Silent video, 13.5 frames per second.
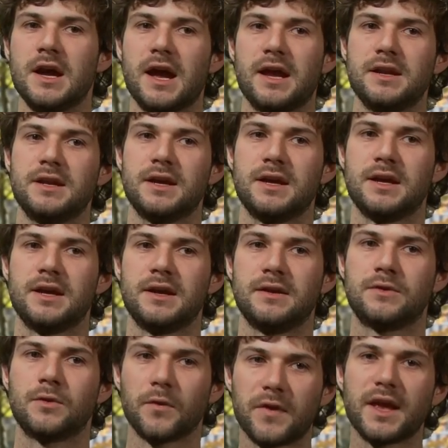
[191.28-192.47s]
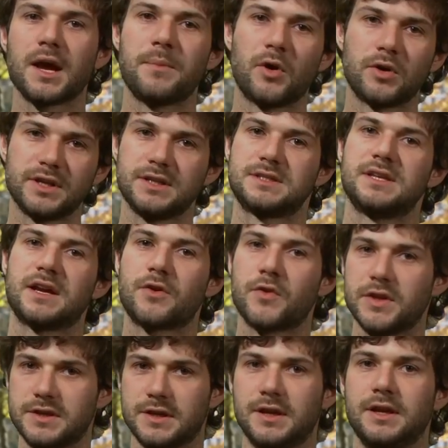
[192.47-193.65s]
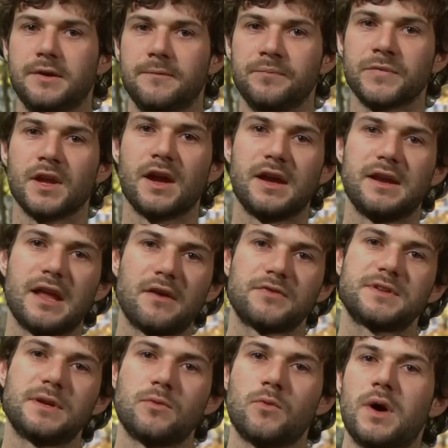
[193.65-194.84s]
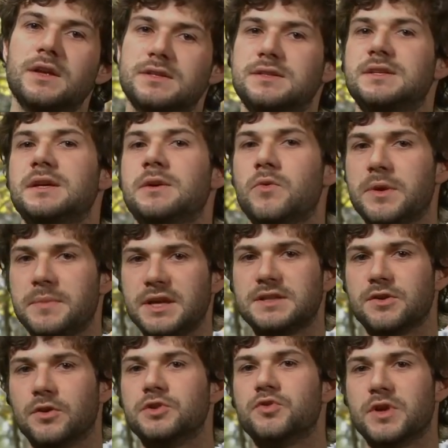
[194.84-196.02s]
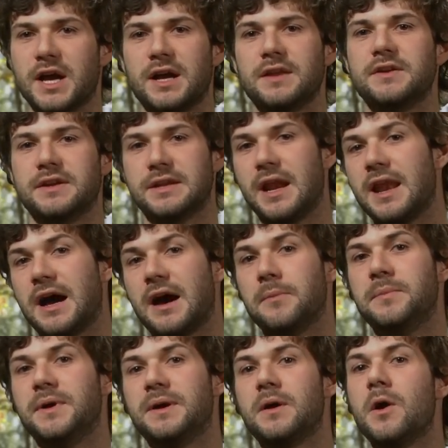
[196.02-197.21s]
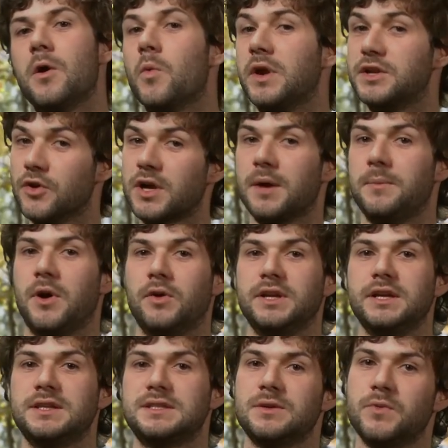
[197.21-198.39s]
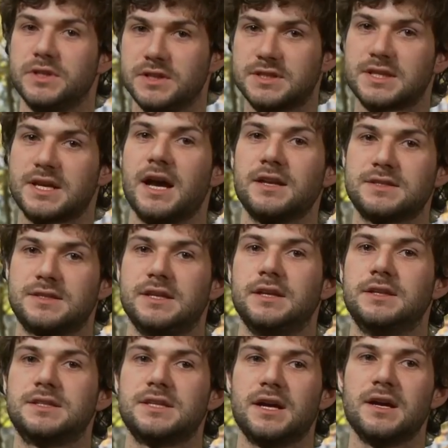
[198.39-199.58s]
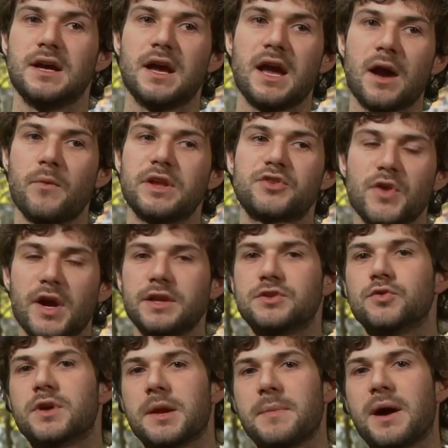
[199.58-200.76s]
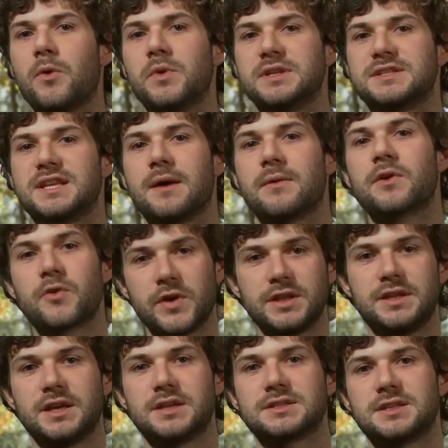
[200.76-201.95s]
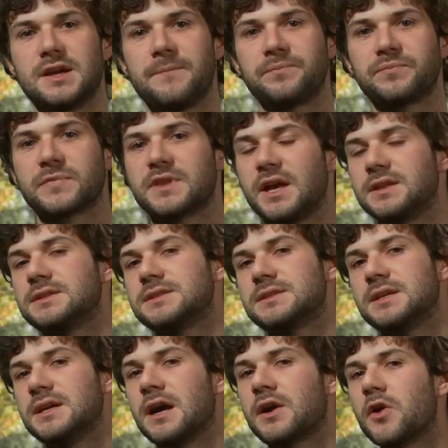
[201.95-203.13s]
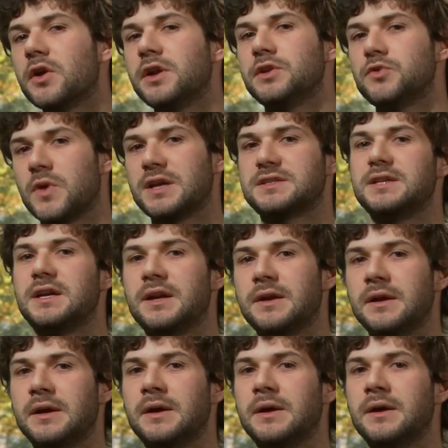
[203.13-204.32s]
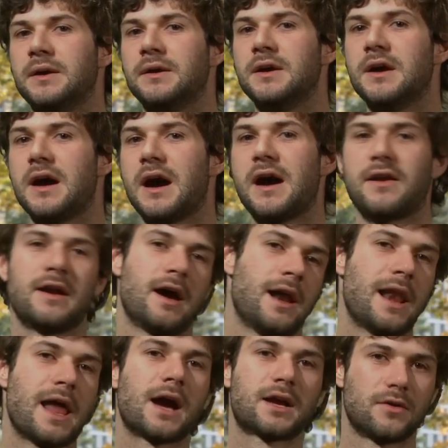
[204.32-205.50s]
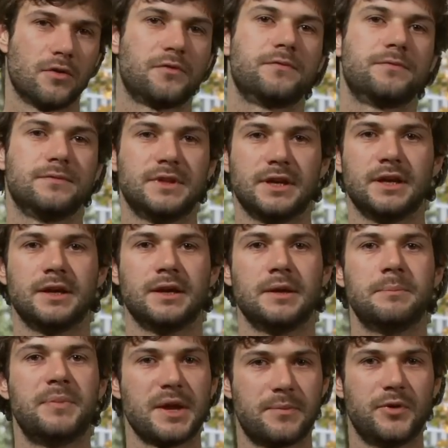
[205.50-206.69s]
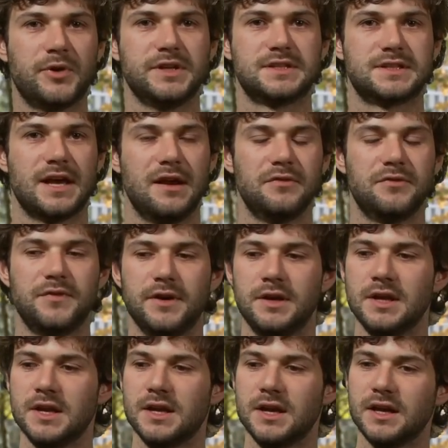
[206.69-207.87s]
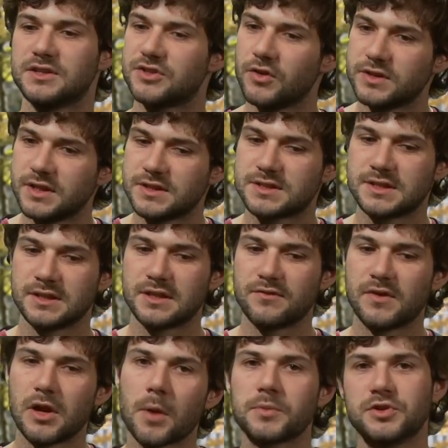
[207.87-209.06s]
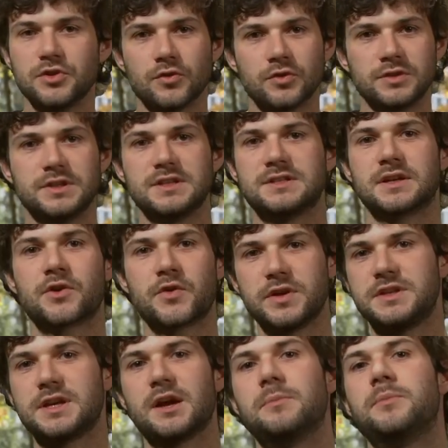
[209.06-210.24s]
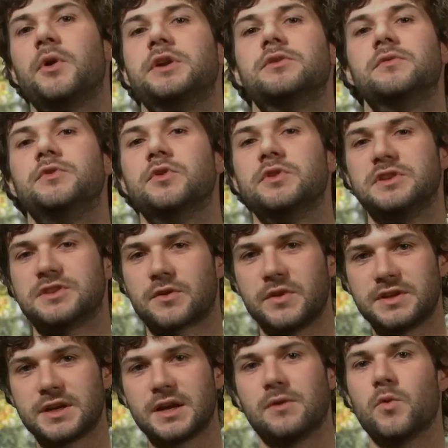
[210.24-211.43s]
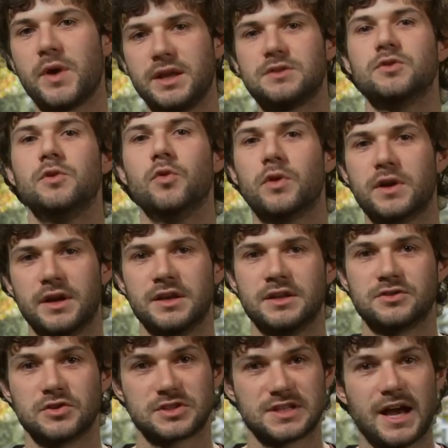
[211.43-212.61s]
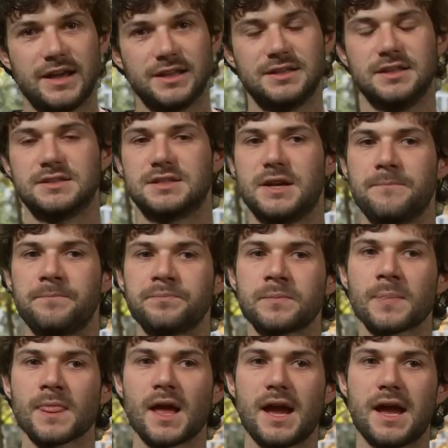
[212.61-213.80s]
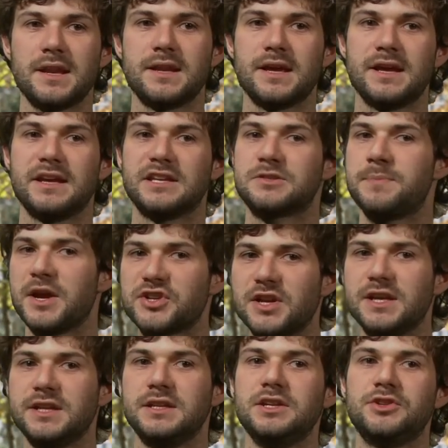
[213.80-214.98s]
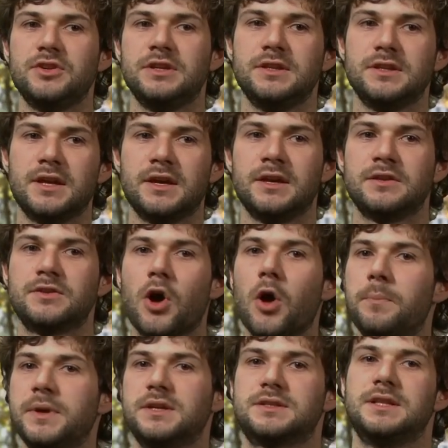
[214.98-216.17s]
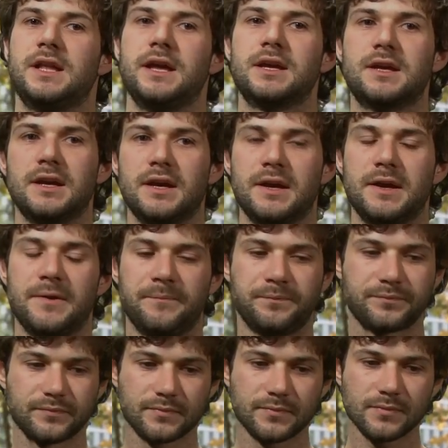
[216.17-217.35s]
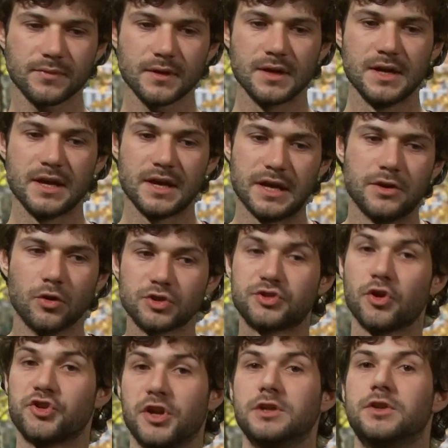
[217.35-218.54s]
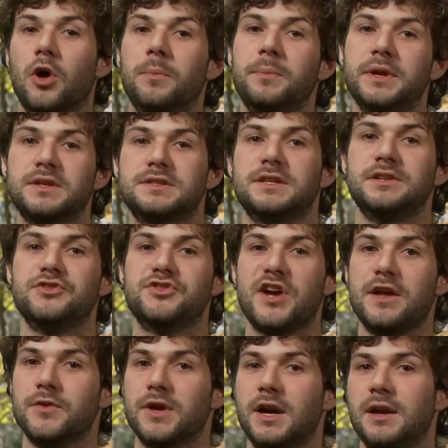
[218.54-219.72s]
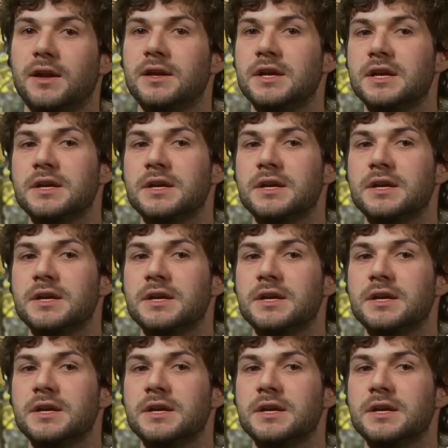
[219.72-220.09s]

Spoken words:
and to think about it critically. And after, once we meet all together in a lab, we talk about it, we discuss it, and we try to come up with some critics that, according to us, are a lack of the paper itself. And so this developed you, this critical point of view, this critical way to look at societies, and especially in topics like, in all social topics in general,